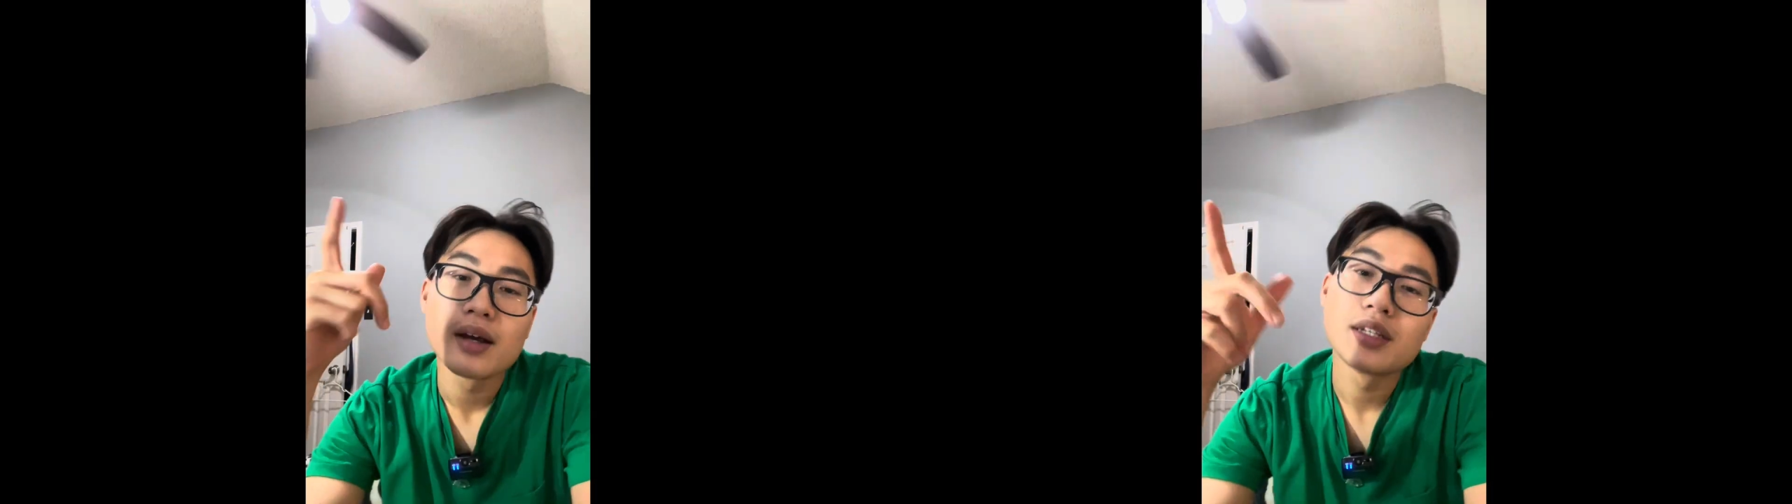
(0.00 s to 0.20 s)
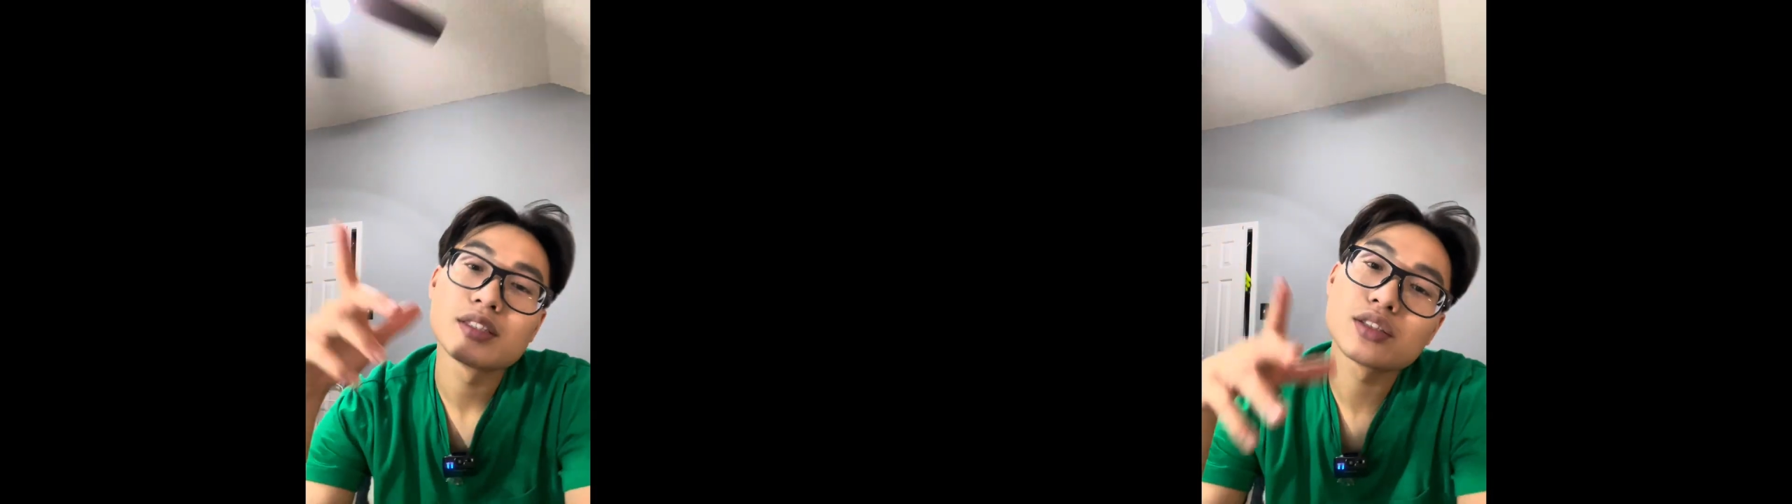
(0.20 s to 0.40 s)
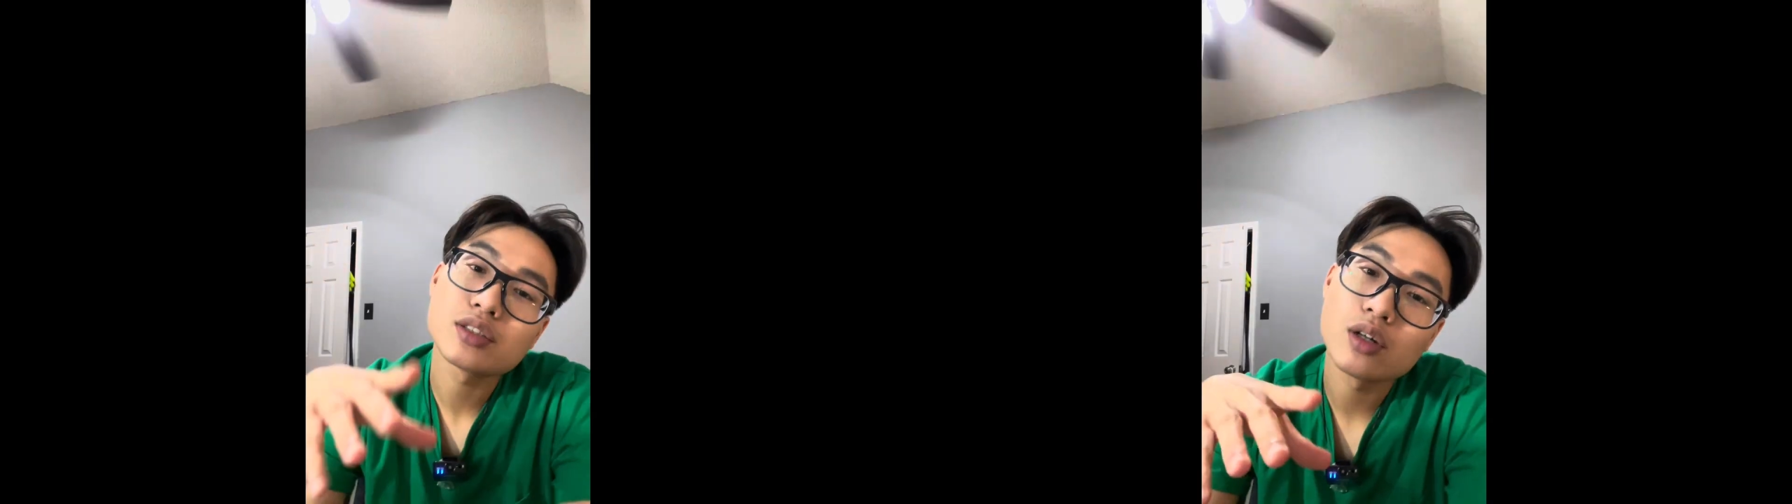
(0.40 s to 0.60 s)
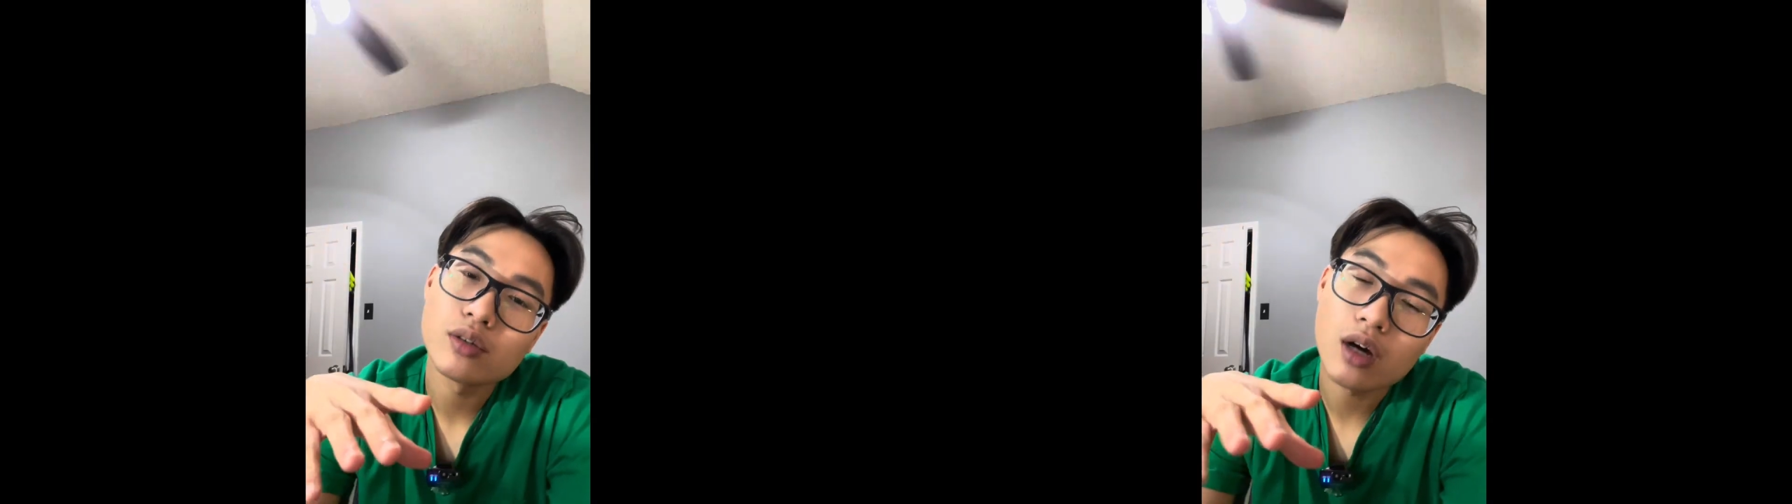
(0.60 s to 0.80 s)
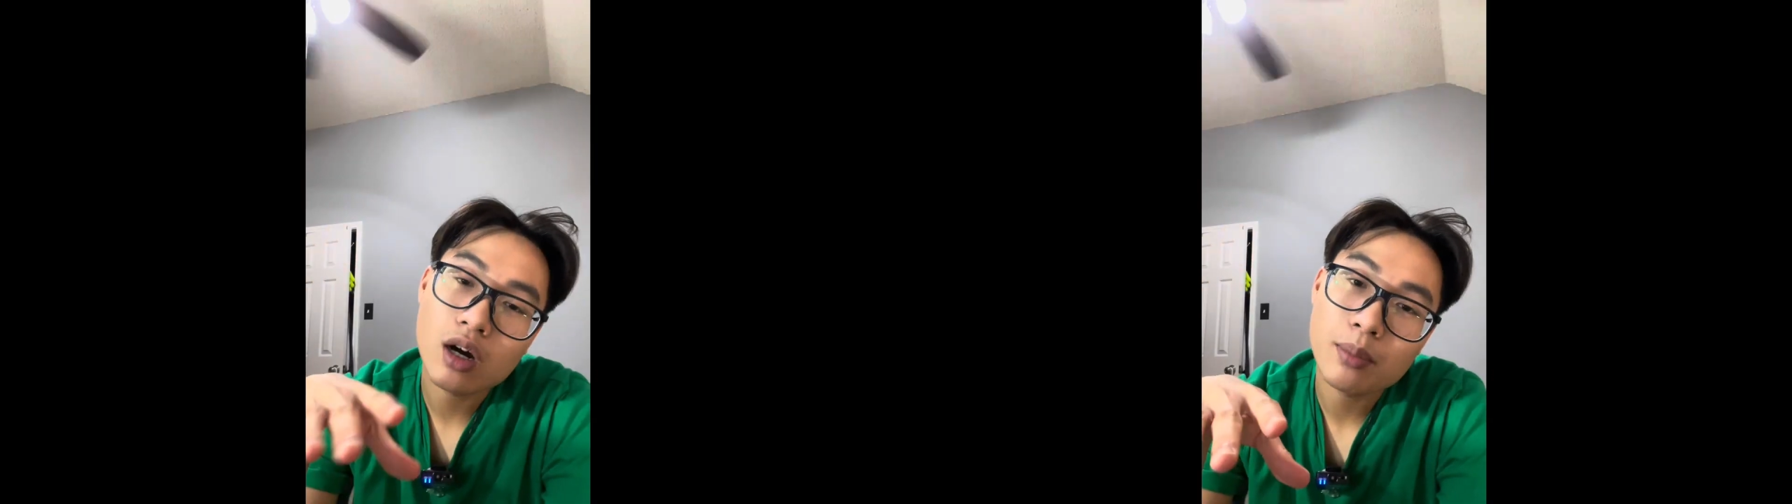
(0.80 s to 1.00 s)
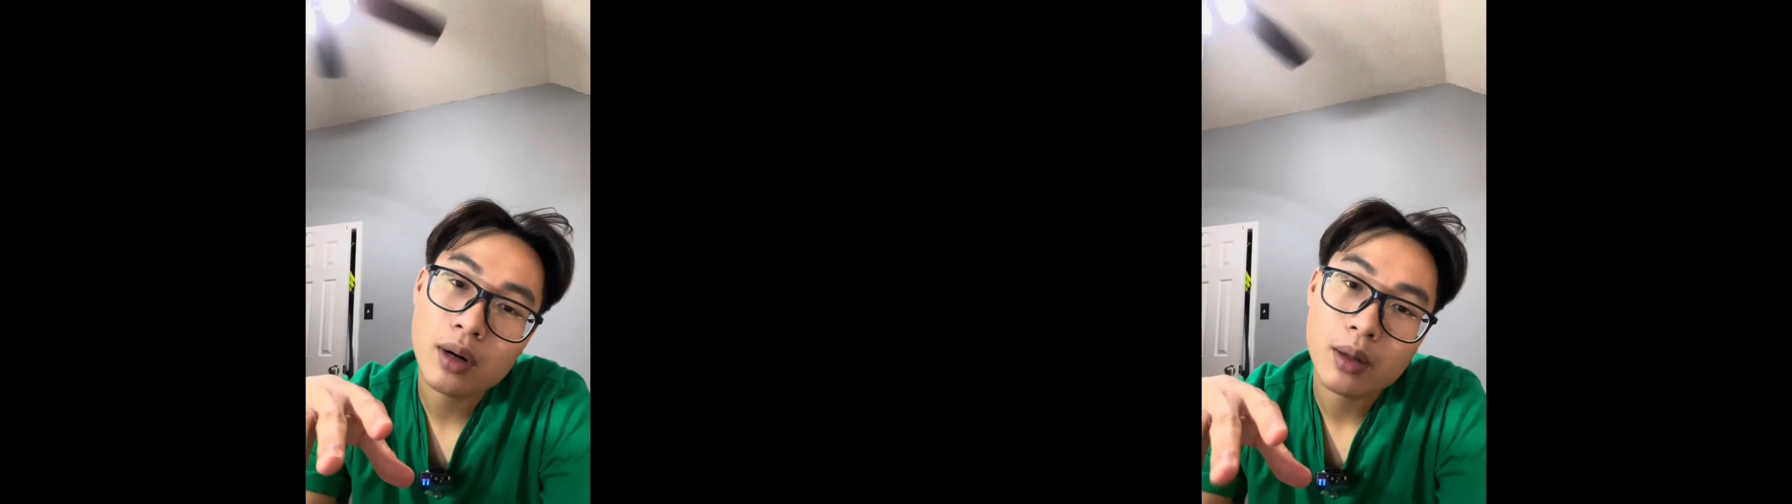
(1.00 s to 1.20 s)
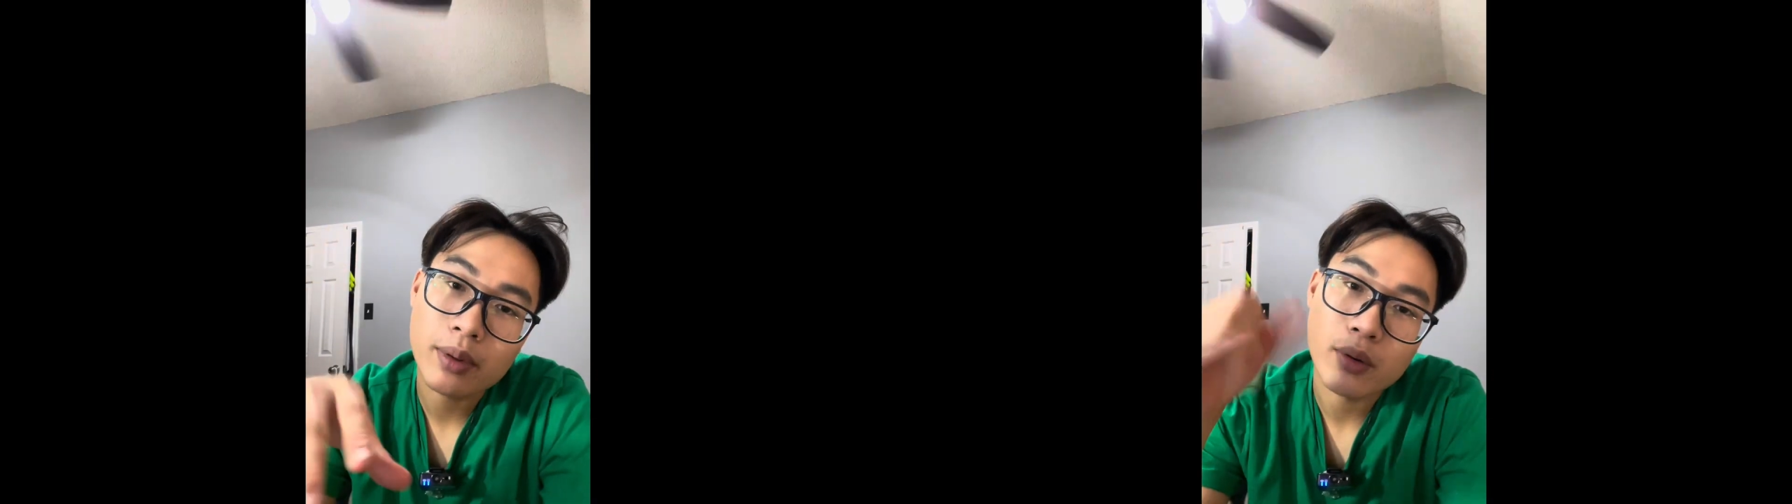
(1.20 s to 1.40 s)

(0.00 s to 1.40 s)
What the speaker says: So the auto park brake,